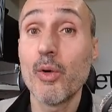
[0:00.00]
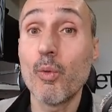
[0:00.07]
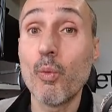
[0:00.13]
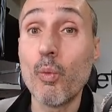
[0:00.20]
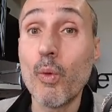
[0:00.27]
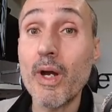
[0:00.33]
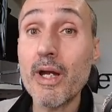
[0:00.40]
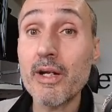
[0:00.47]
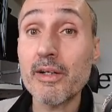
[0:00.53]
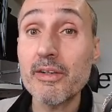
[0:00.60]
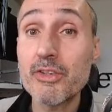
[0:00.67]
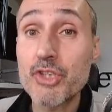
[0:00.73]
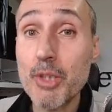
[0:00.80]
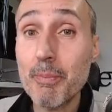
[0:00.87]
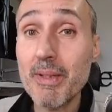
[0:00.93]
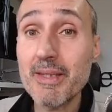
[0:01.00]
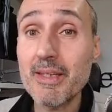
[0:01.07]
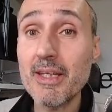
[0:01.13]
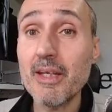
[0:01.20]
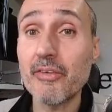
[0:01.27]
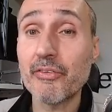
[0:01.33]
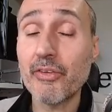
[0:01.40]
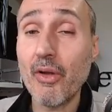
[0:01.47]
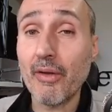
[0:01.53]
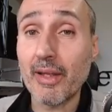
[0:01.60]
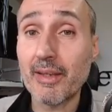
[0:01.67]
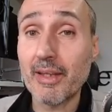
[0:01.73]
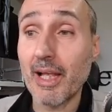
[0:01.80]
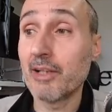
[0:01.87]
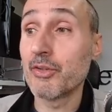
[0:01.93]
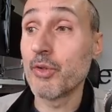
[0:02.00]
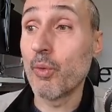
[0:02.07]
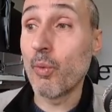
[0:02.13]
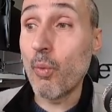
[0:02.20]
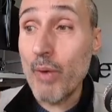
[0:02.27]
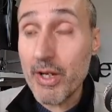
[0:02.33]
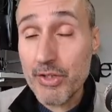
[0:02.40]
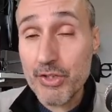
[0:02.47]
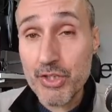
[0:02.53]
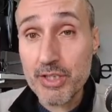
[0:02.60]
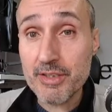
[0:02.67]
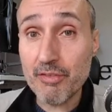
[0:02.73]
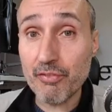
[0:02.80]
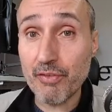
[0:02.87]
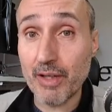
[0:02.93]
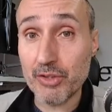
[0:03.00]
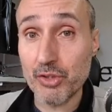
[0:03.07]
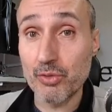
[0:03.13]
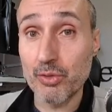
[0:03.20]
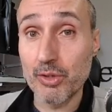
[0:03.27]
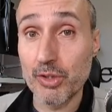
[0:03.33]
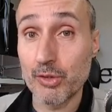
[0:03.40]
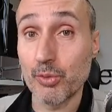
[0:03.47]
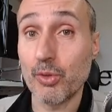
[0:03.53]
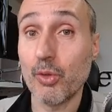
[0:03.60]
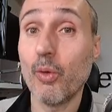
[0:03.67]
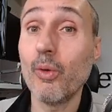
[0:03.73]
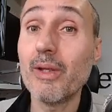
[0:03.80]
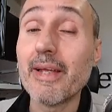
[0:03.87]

where GPT is going to tell you which is the function you need to call.